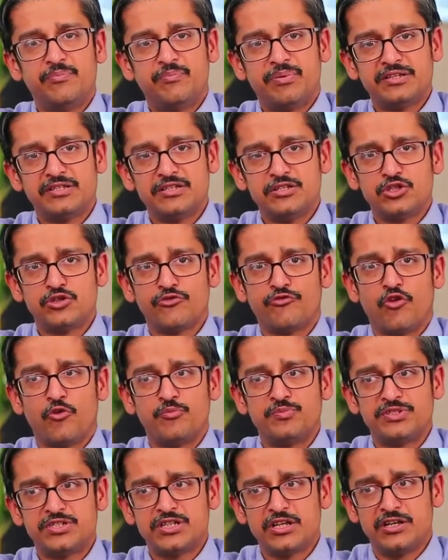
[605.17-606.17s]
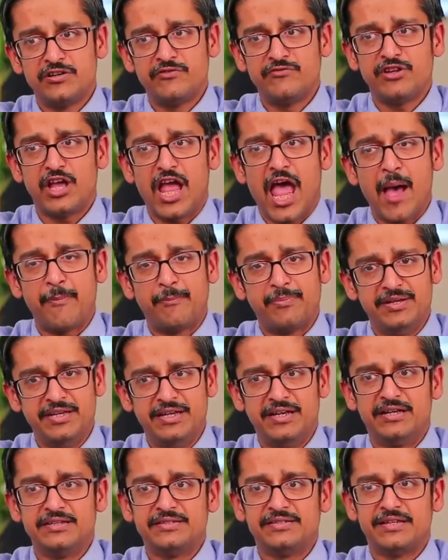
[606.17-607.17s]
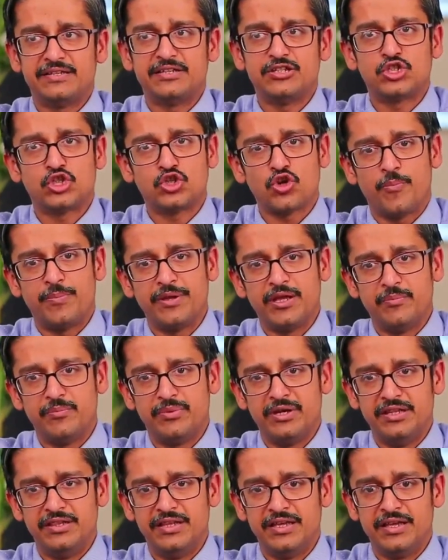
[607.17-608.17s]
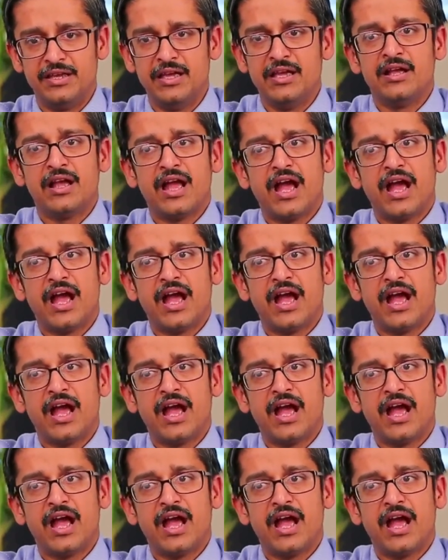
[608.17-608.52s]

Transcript: the presence of observed apnea, that is stopping breathing,